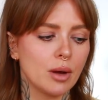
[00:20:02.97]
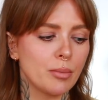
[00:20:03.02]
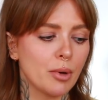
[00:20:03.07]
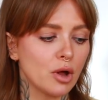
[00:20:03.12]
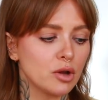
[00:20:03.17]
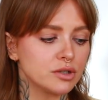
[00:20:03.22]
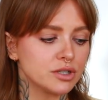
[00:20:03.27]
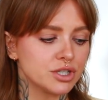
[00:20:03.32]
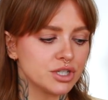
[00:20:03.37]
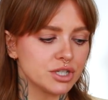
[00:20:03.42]

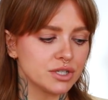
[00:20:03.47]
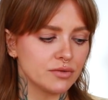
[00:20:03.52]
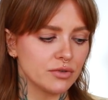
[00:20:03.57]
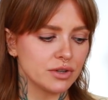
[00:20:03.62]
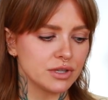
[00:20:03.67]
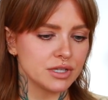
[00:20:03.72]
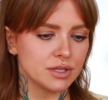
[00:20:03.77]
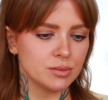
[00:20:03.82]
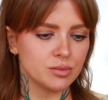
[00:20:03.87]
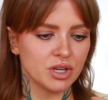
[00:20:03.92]
Apologies
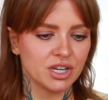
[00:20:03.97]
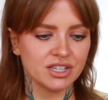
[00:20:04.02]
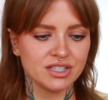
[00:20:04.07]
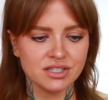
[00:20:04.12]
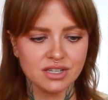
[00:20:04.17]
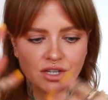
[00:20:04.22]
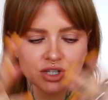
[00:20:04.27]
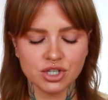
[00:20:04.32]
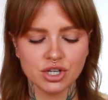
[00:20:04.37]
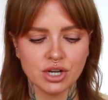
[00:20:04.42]
for this being
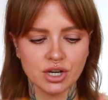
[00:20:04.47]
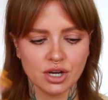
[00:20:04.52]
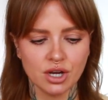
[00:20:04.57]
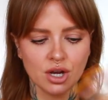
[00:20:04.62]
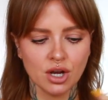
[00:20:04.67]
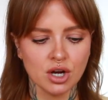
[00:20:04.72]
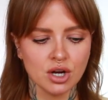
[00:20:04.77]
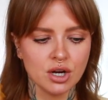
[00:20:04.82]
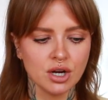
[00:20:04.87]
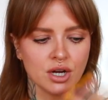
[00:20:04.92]
such a
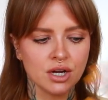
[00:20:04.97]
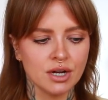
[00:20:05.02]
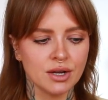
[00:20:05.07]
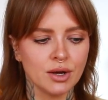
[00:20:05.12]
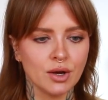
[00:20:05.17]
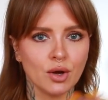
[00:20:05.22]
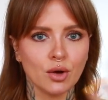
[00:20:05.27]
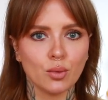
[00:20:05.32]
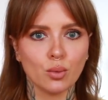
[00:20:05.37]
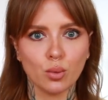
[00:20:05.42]

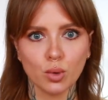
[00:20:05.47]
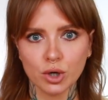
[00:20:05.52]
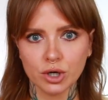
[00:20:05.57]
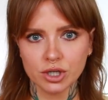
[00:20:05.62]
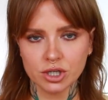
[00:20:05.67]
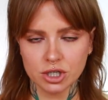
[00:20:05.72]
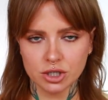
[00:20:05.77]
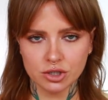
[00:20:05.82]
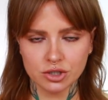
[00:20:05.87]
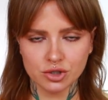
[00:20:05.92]

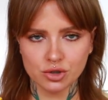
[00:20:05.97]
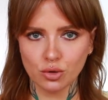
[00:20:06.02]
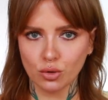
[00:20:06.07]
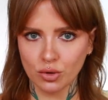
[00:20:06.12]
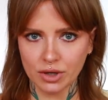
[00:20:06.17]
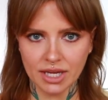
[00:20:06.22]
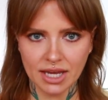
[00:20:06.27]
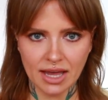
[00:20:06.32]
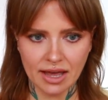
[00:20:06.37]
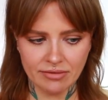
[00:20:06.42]
word
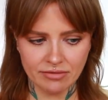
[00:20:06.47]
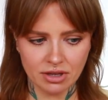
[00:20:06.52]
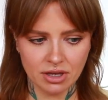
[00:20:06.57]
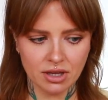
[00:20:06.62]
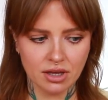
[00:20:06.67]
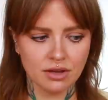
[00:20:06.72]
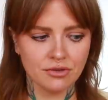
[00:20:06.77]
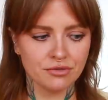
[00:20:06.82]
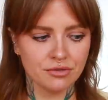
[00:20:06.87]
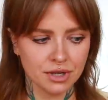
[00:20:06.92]
talky
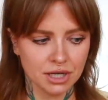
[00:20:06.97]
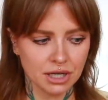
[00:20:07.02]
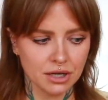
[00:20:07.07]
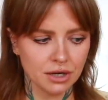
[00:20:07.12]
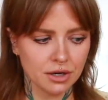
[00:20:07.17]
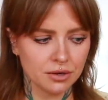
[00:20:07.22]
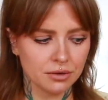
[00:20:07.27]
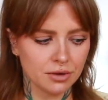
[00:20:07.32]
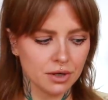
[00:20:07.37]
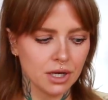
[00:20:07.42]
heavy
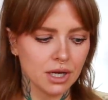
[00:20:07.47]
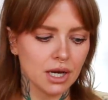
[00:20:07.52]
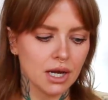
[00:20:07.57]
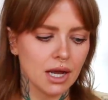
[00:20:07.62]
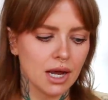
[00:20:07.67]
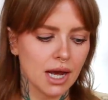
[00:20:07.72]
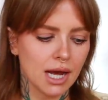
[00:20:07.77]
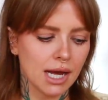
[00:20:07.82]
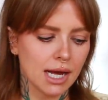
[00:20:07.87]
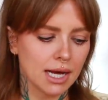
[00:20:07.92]
video.
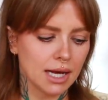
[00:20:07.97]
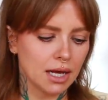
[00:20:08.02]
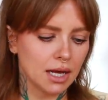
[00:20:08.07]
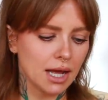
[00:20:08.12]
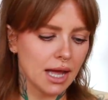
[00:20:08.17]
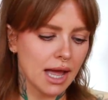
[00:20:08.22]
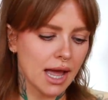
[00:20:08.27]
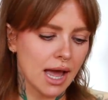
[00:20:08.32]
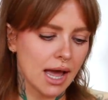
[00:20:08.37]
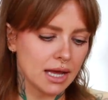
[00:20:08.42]
Uh,
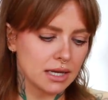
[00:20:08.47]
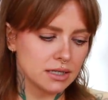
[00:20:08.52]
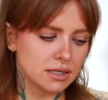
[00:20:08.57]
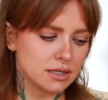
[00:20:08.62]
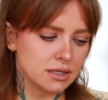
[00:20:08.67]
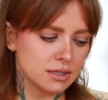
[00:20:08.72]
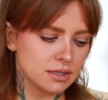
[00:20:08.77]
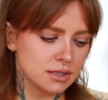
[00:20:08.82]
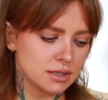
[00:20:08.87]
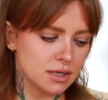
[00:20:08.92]

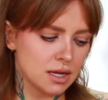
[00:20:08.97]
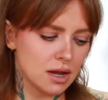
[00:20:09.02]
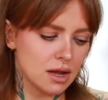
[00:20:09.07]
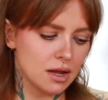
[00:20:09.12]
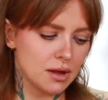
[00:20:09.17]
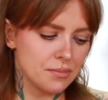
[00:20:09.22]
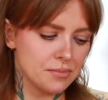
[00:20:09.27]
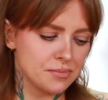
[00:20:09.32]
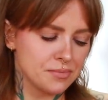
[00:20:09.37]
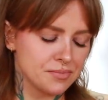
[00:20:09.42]
and
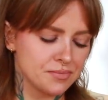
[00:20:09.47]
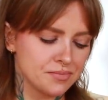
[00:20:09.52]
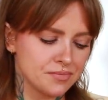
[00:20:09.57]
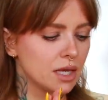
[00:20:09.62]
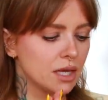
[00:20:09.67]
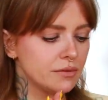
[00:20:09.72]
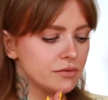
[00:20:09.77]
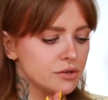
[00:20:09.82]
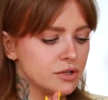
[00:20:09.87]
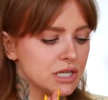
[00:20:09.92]
um,
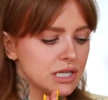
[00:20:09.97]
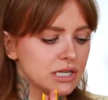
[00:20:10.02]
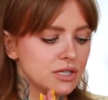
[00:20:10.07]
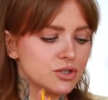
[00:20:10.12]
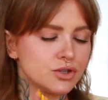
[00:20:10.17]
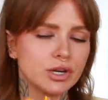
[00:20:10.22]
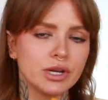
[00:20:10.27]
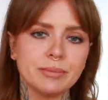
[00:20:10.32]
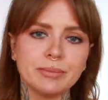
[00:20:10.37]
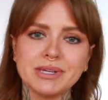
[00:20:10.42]
if you did
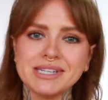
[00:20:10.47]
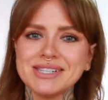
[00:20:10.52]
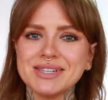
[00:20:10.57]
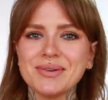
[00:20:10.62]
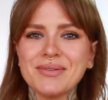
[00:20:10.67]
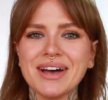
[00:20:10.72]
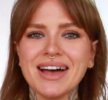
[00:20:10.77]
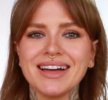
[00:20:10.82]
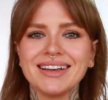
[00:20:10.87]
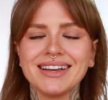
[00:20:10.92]
enjoy it, please
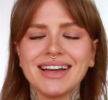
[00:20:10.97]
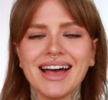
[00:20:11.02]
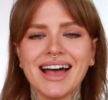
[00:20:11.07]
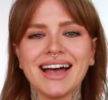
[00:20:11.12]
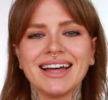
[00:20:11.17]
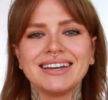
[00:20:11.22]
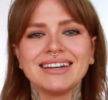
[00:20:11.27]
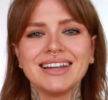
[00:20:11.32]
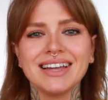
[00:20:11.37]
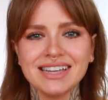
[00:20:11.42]
go ahead
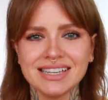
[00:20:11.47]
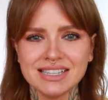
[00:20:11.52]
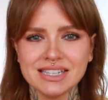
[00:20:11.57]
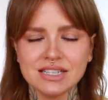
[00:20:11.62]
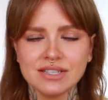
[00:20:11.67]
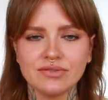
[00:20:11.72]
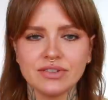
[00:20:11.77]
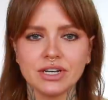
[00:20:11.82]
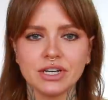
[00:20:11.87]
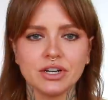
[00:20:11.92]
and like
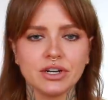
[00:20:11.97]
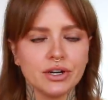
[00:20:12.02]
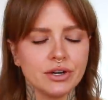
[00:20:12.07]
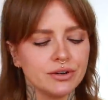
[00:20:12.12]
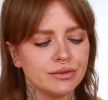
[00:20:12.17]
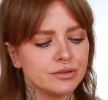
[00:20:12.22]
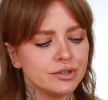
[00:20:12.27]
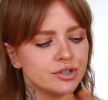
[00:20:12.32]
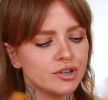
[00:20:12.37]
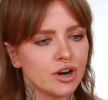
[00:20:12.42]
this
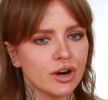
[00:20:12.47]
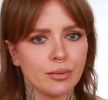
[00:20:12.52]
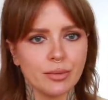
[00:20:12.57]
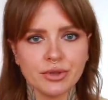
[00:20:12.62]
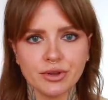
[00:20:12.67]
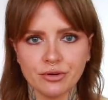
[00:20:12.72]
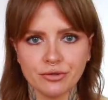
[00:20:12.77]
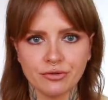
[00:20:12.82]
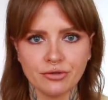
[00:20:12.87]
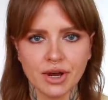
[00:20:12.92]
video, share it
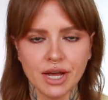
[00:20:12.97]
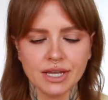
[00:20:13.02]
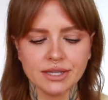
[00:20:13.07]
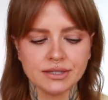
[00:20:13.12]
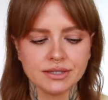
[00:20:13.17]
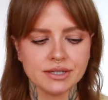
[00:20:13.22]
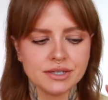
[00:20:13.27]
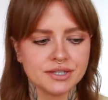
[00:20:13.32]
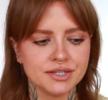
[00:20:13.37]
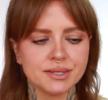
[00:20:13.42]
with your
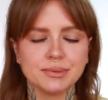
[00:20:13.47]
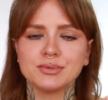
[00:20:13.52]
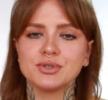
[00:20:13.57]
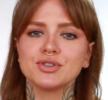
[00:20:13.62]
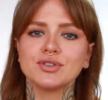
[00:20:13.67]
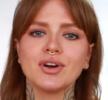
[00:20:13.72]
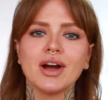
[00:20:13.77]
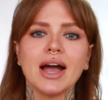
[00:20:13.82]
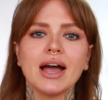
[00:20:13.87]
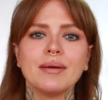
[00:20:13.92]
friends,
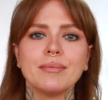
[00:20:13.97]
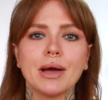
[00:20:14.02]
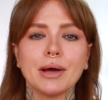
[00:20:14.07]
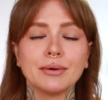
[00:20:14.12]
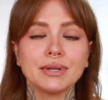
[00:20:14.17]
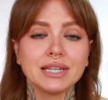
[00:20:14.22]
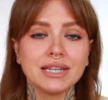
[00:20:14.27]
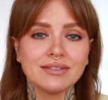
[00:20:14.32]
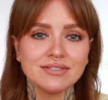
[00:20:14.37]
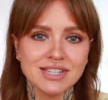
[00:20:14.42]
subscribe. I
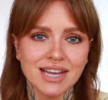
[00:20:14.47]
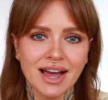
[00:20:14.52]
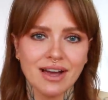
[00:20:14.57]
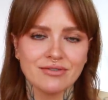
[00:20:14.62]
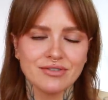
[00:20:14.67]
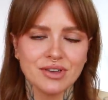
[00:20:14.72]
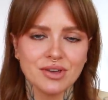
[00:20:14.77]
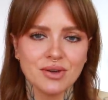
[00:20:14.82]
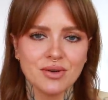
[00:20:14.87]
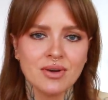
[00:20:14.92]
would love to
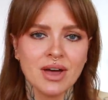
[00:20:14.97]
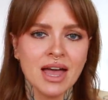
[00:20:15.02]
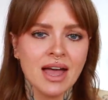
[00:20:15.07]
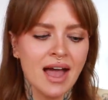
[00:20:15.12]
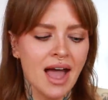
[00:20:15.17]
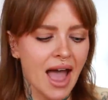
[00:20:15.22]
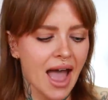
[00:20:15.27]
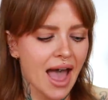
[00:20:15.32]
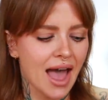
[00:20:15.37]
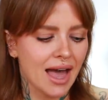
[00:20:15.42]
have you,
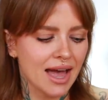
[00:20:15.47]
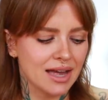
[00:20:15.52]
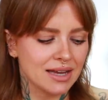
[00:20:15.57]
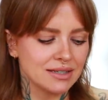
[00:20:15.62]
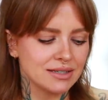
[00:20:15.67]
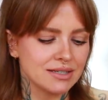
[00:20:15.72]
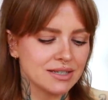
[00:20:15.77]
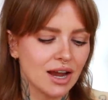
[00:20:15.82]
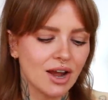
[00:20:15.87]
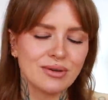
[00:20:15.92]

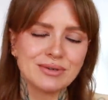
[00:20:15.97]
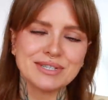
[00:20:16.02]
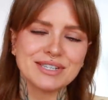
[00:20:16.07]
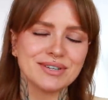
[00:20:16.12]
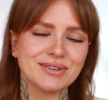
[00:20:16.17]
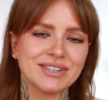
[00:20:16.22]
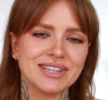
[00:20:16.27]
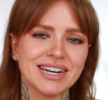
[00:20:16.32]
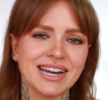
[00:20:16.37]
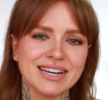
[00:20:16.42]
and I will
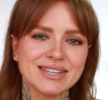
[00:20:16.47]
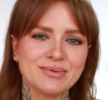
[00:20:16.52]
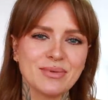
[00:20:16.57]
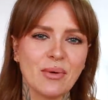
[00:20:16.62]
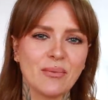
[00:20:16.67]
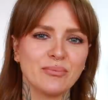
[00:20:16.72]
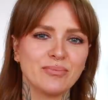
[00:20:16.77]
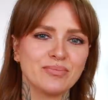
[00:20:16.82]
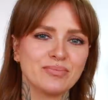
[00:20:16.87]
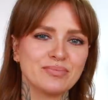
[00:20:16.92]
see you in the next
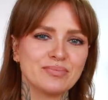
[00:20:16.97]
one.